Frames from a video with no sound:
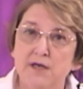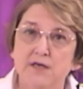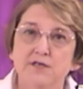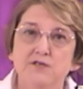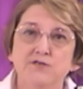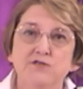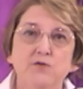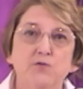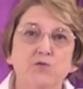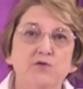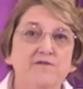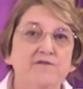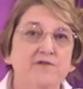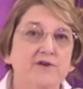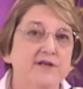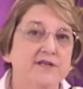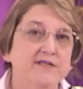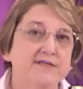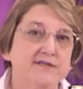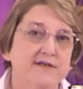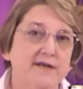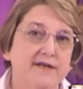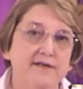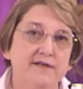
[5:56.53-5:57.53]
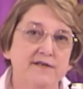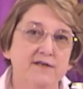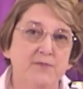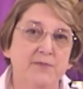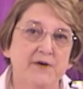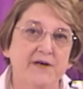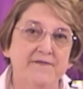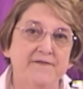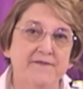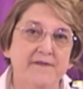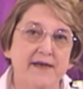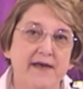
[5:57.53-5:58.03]
So we're very excited
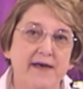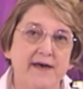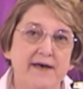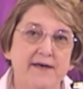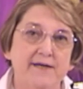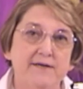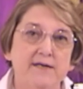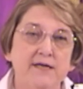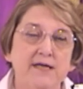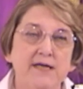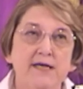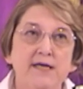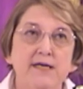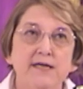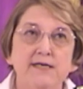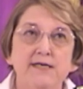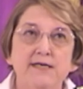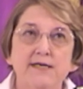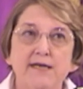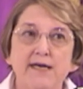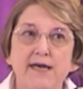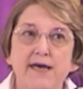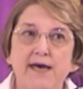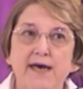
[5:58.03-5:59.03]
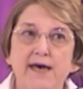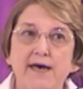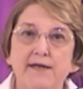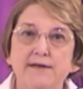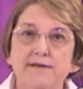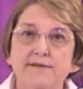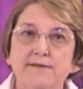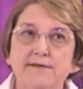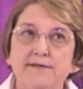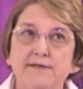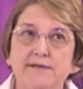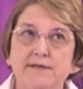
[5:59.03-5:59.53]
about that.
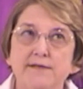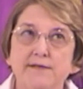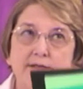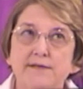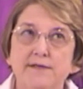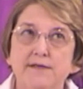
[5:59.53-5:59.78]
Kat